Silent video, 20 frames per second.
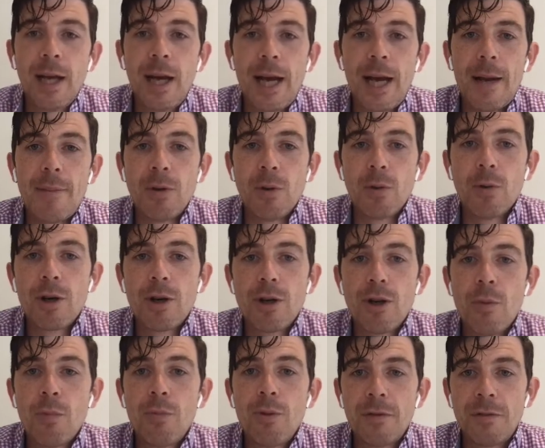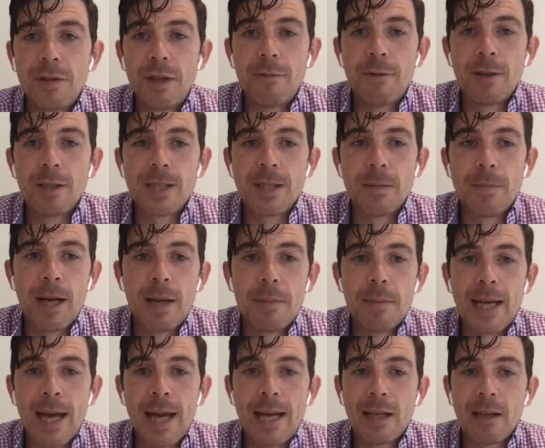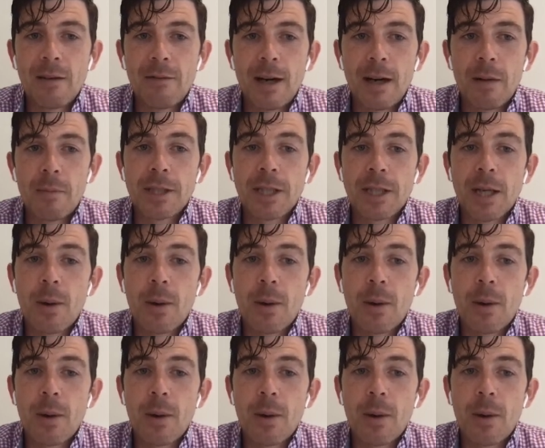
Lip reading: there were a number of differences in the biomechanical variables.